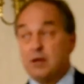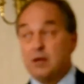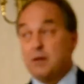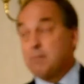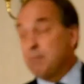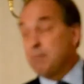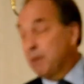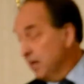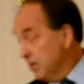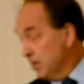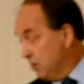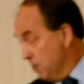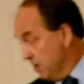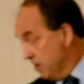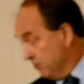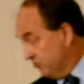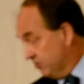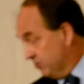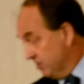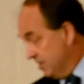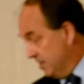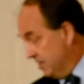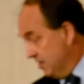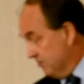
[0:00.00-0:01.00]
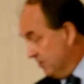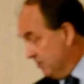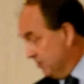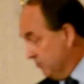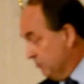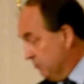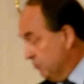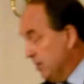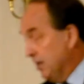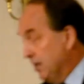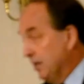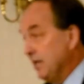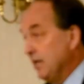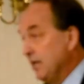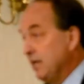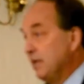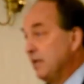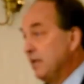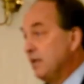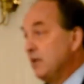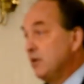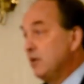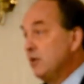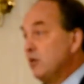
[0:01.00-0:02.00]
My question here is really.
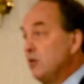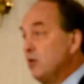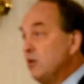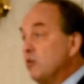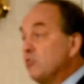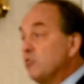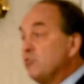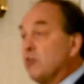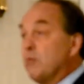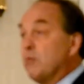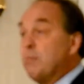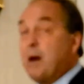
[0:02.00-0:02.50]
So